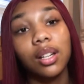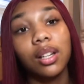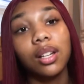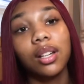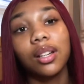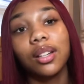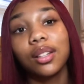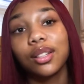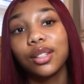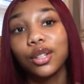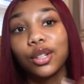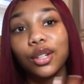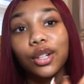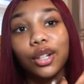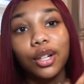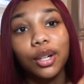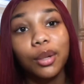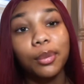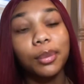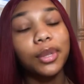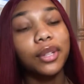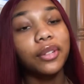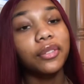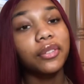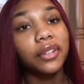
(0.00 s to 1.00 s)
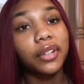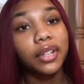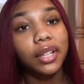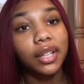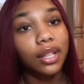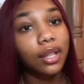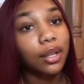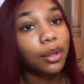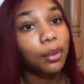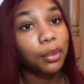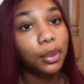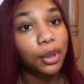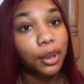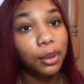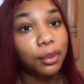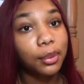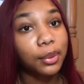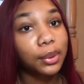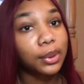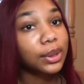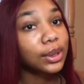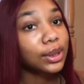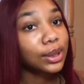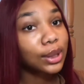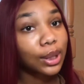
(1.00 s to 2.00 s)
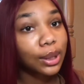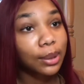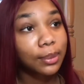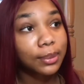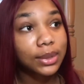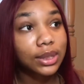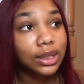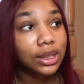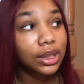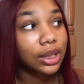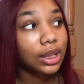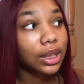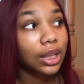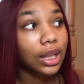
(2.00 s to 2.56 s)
your girl be forgetting people, you know what I'm saying?